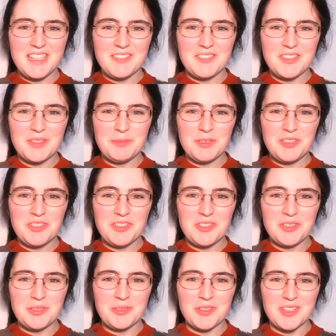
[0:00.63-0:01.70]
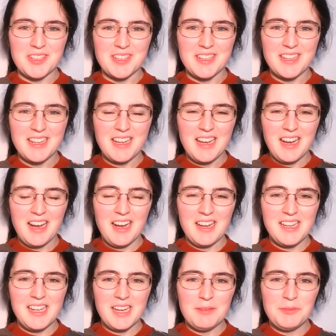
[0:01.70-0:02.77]
Eve, it's Mrs. Shuan.
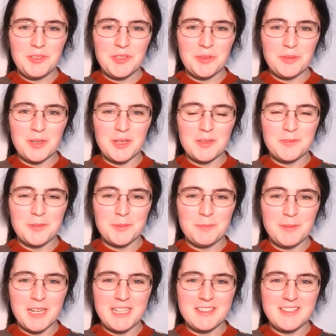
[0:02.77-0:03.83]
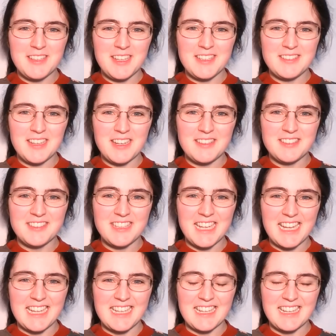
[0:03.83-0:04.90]
Hi, I'm Shuan from Bite-Size Irish
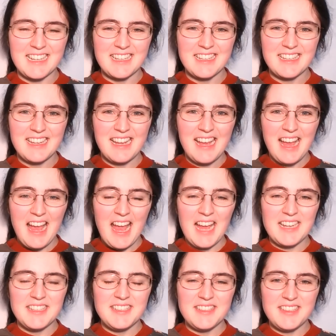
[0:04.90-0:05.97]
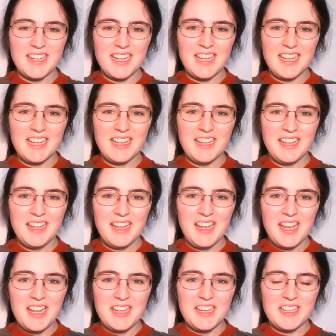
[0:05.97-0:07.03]
Gaelic. And today,
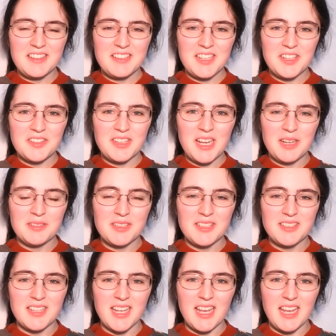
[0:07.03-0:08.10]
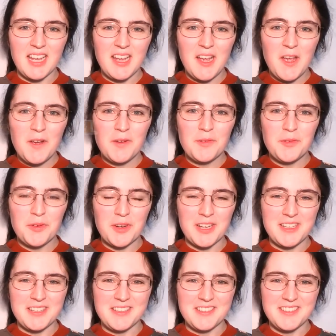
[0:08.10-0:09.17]
let's learn how to say
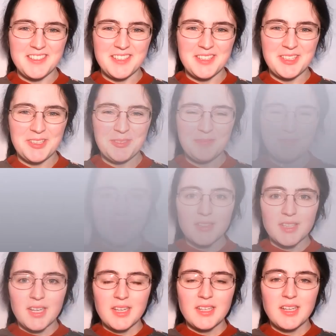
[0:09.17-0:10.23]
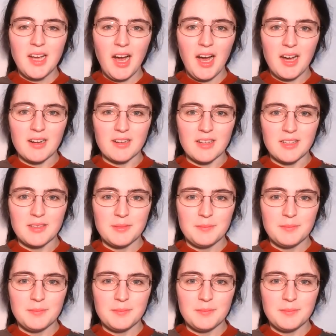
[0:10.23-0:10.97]
friend. Cara.